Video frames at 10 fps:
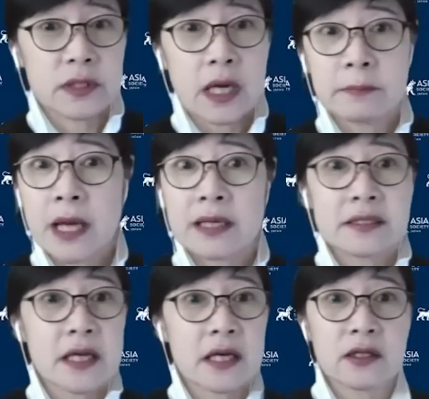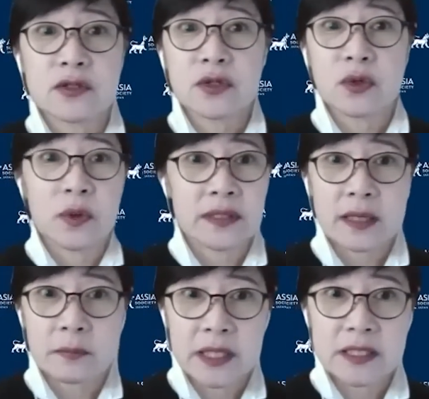And I'm not exactly sure what
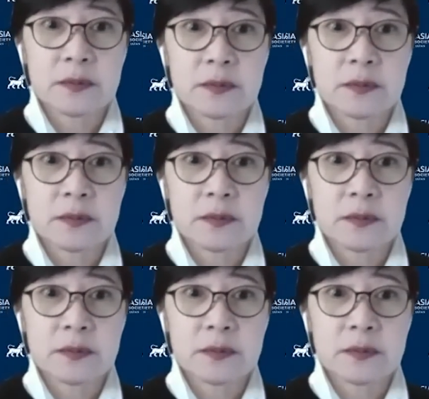that means,